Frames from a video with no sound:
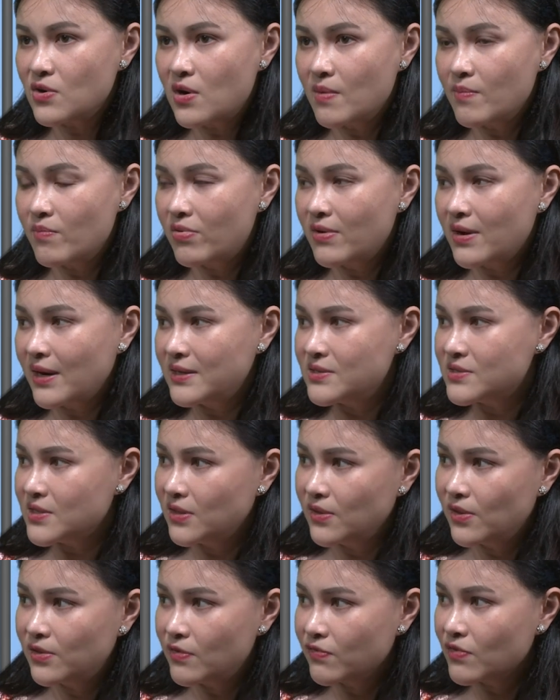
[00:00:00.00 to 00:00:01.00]
comprise a
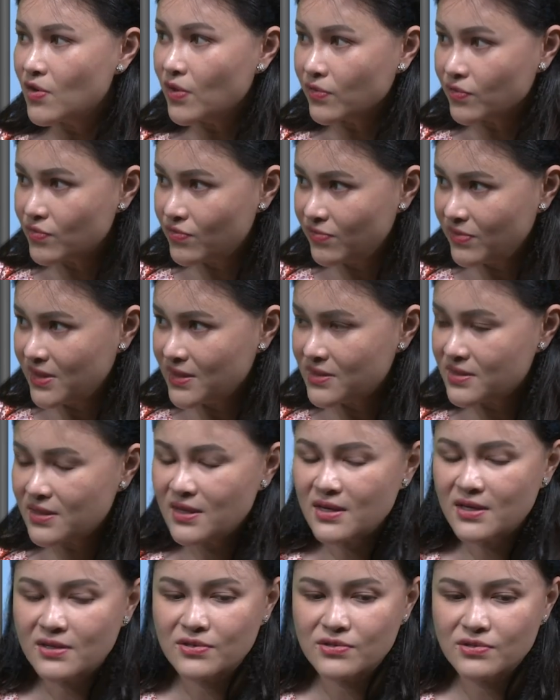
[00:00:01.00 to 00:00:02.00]
lot of concrete,
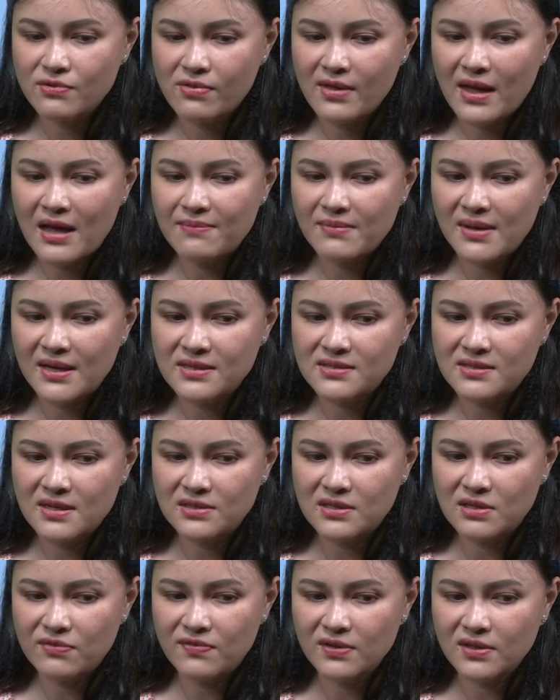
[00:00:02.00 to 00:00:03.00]
so that makes
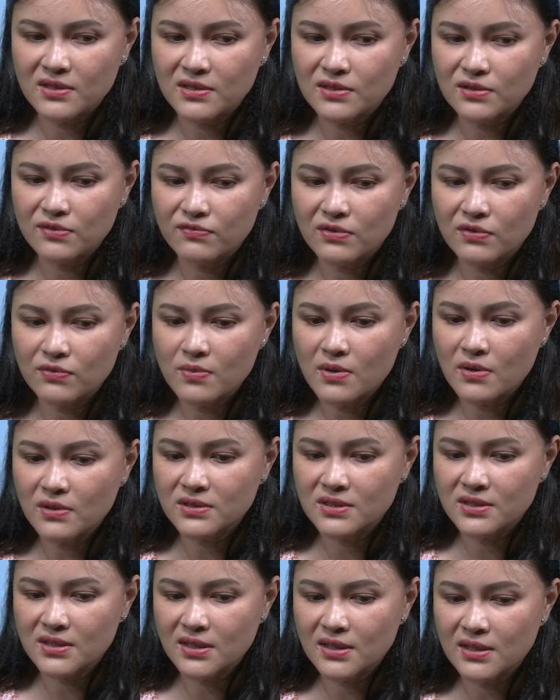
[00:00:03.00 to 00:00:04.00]
it difficult for
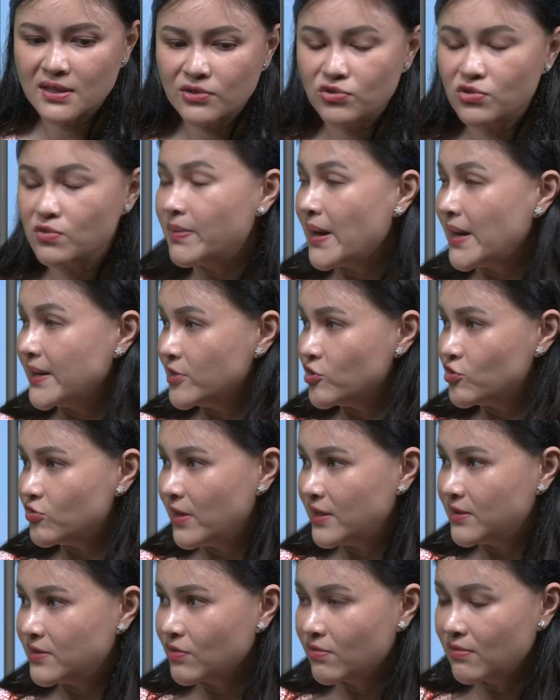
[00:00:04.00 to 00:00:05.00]
water to
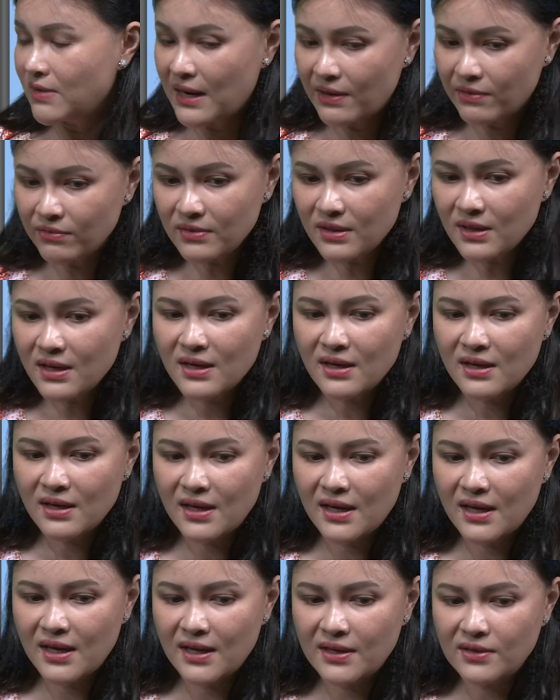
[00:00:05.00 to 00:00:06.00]
penetrate the ground
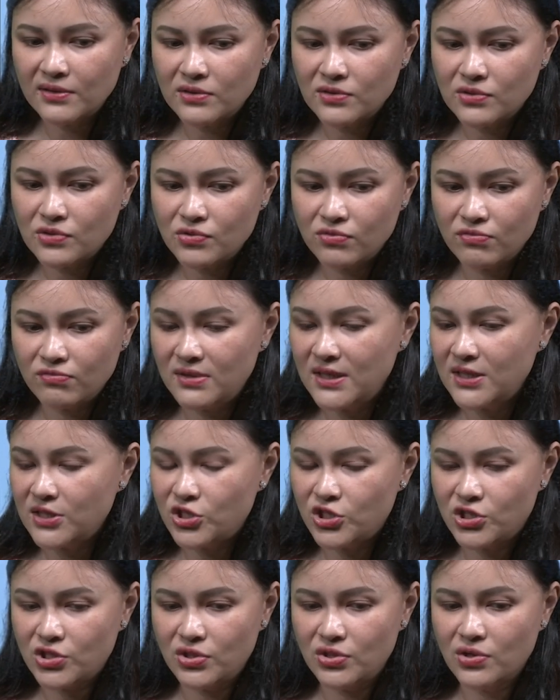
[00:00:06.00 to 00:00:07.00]
and to
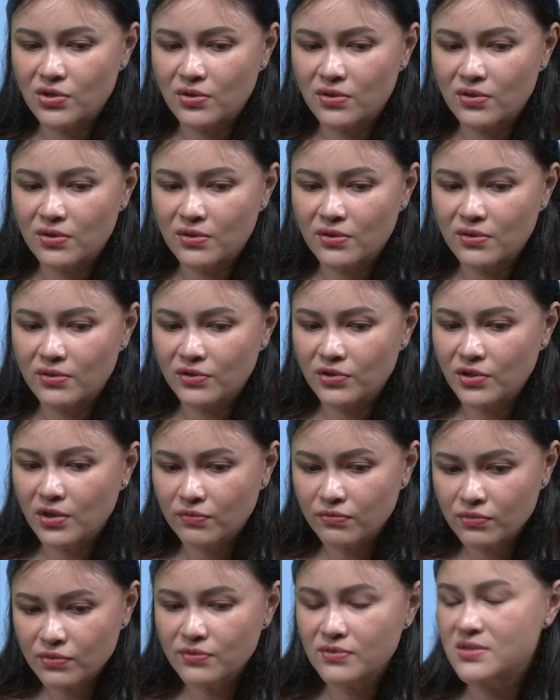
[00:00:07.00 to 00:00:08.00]
reach your
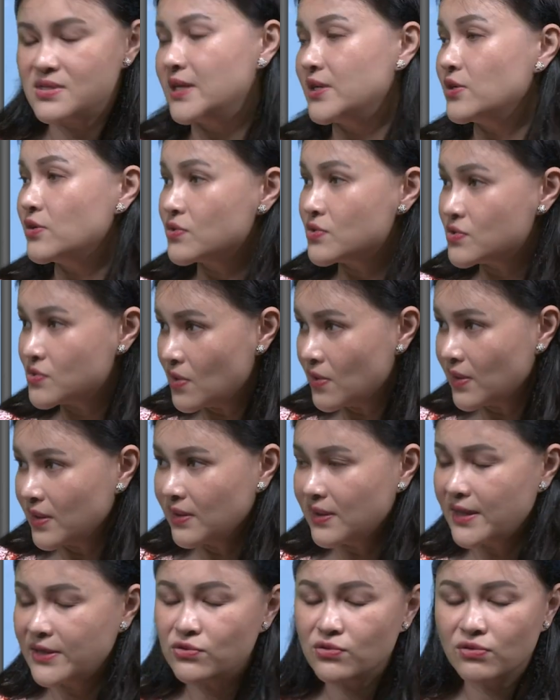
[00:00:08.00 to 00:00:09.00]
roots and your
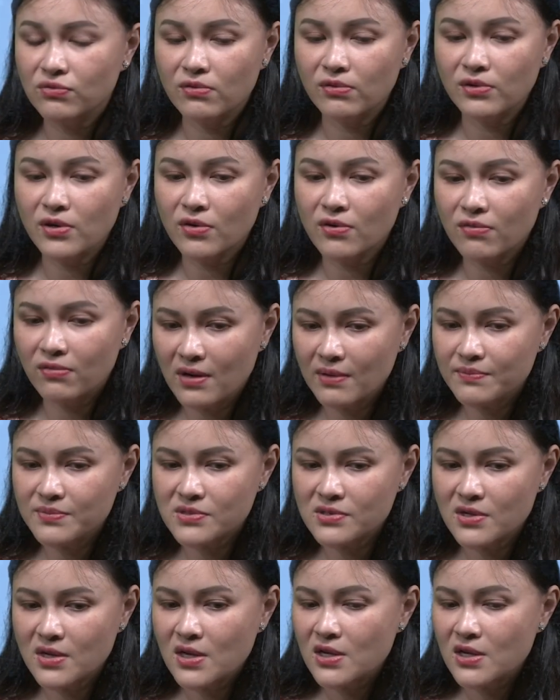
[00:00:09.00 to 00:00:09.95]
soil and to grow your crops.